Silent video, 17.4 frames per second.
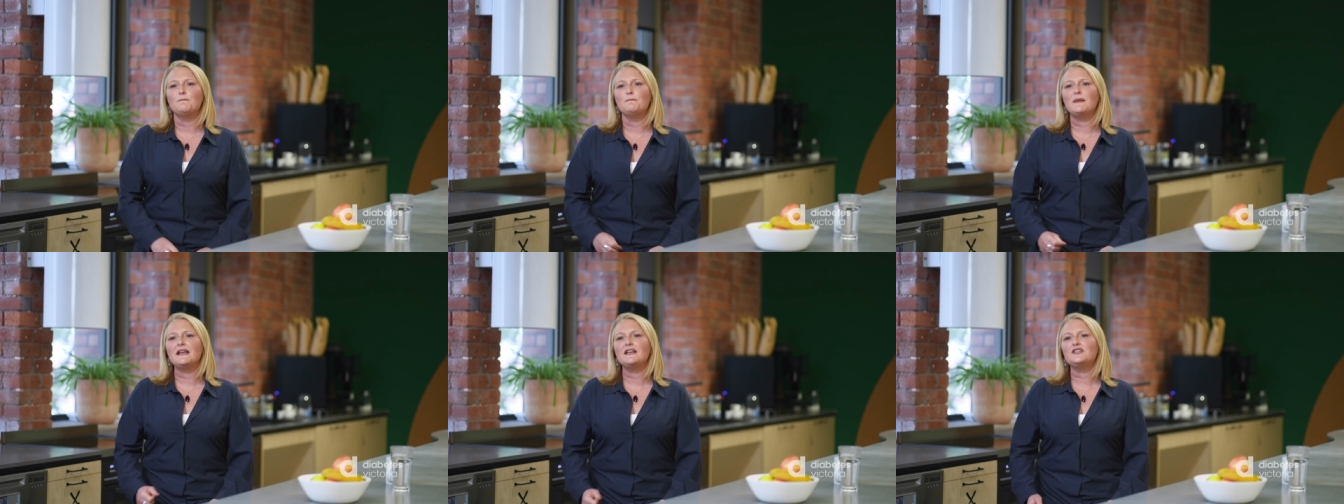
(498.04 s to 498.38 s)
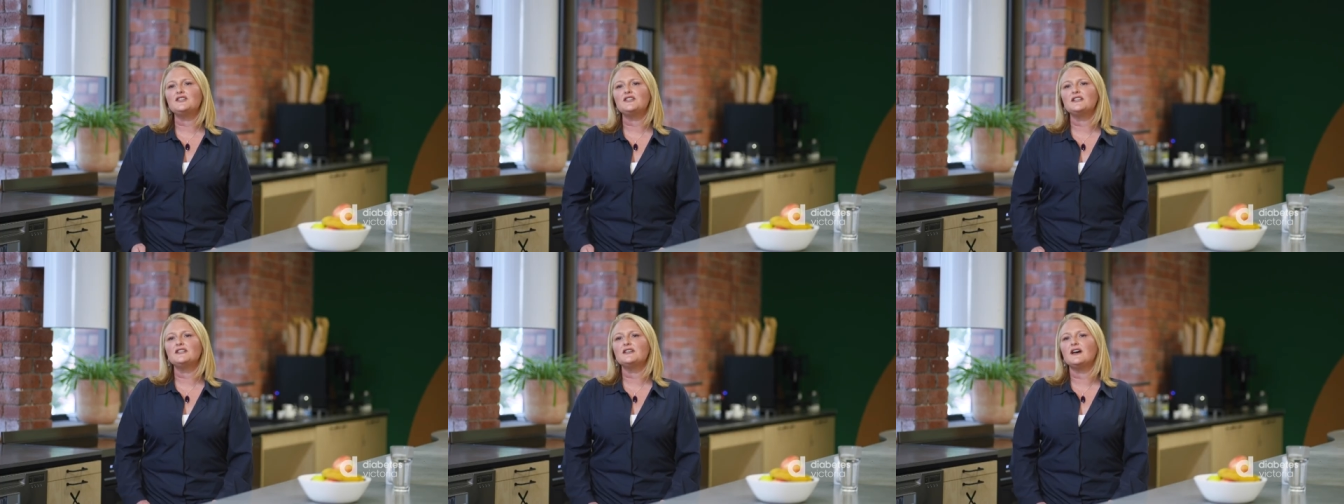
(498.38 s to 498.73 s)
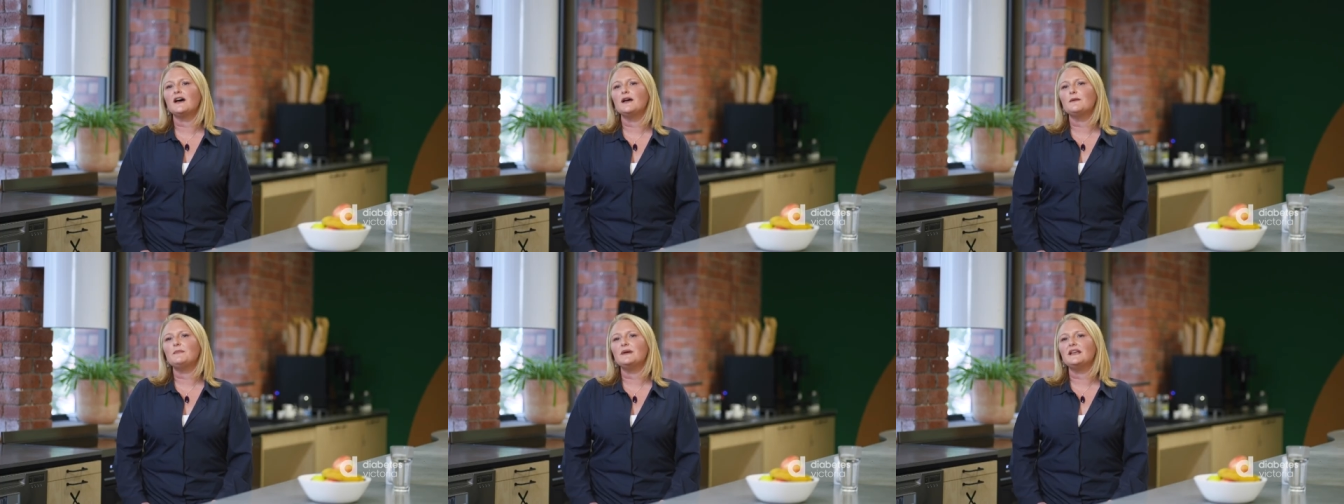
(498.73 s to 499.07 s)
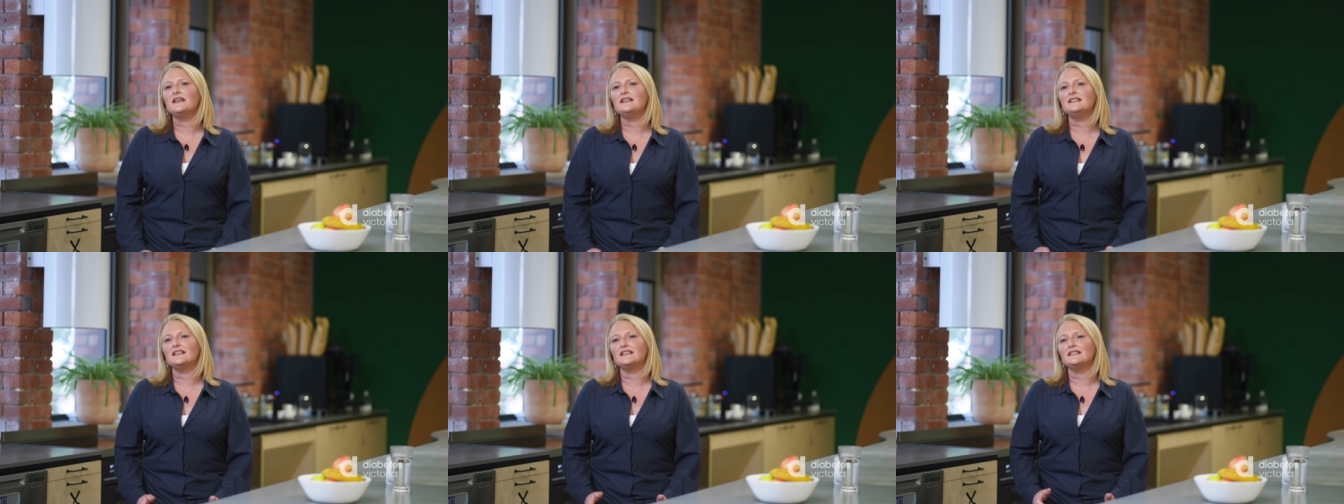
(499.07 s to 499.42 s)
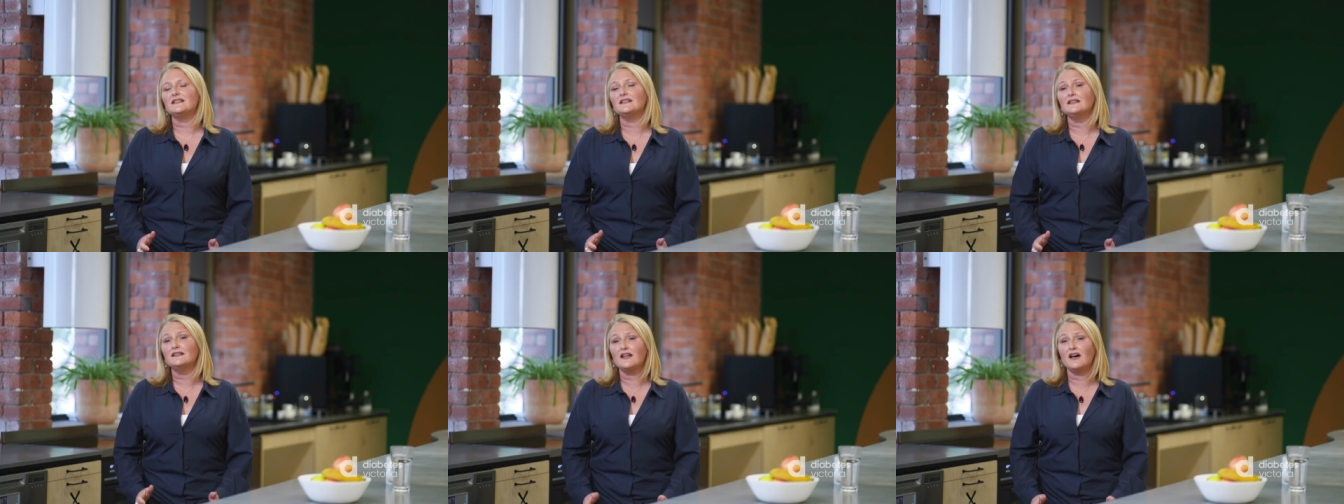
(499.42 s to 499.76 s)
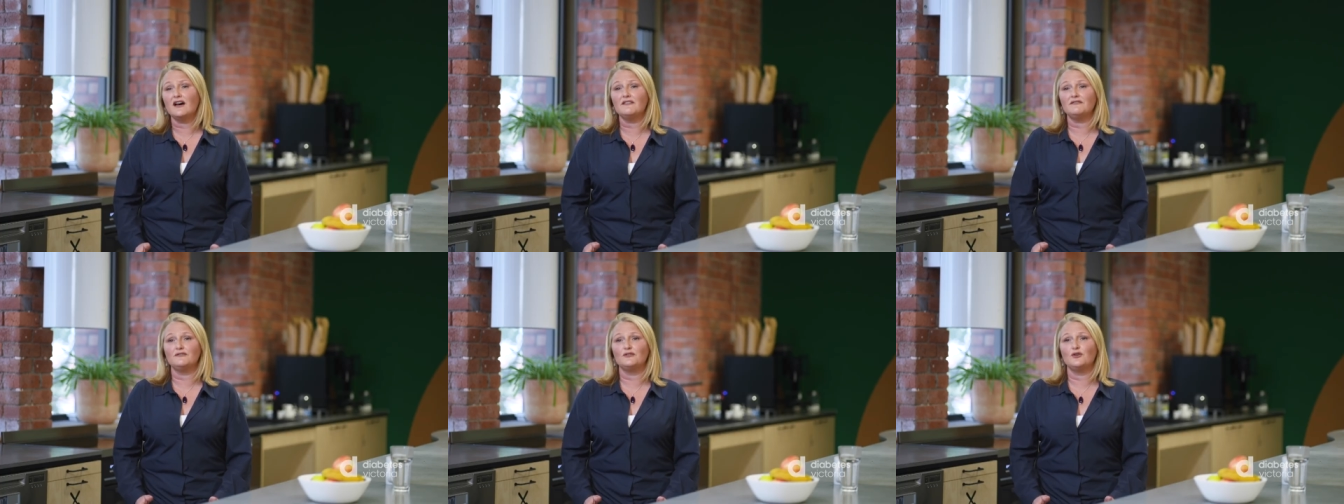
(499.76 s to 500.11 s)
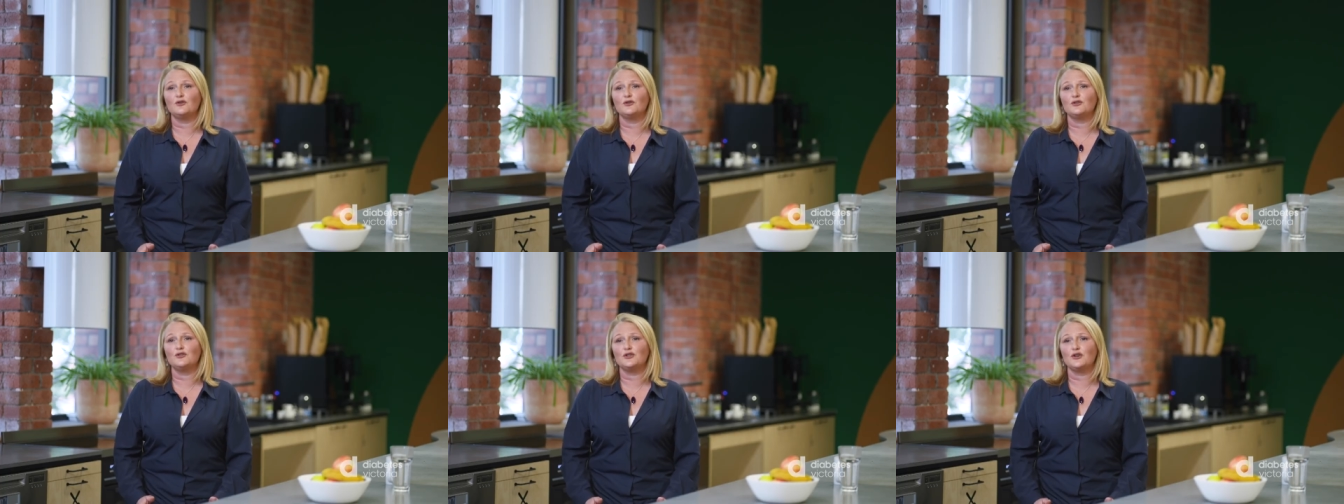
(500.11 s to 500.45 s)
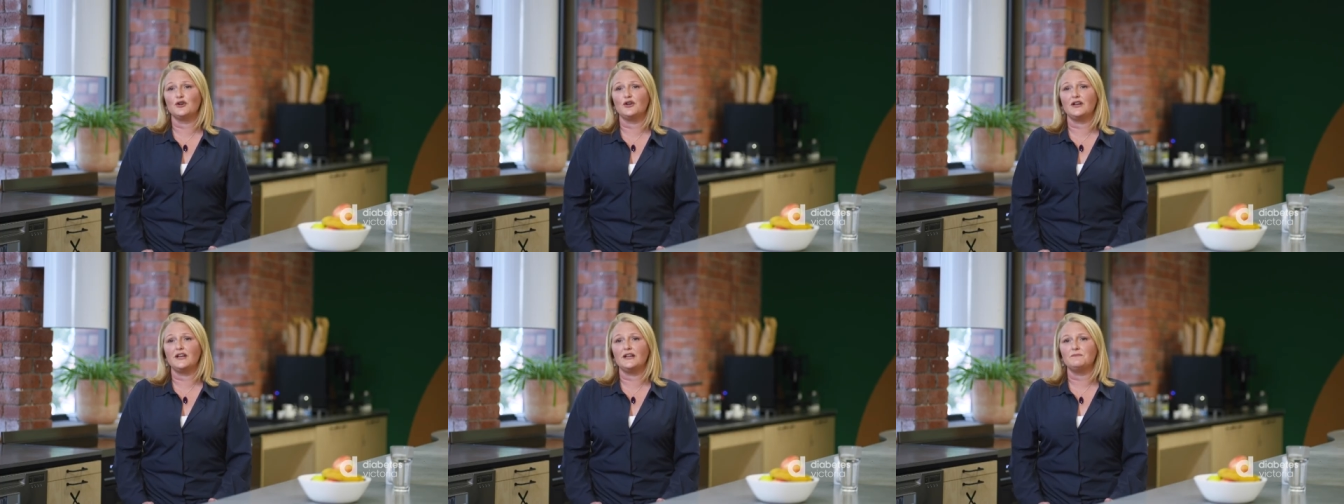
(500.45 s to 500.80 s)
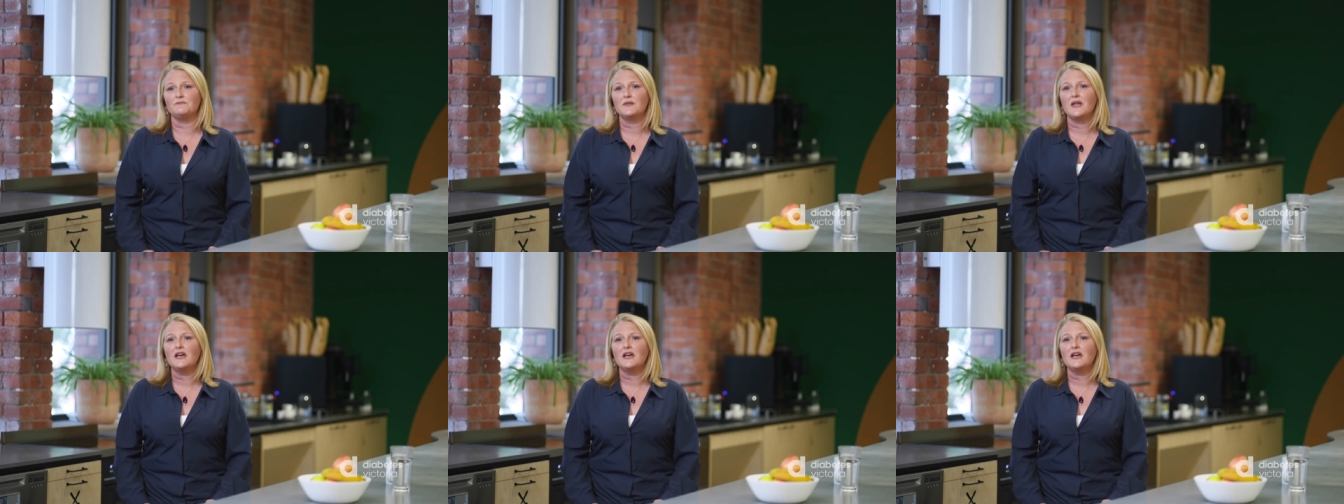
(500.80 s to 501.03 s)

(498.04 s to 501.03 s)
Managing diabetes is a lifelong journey,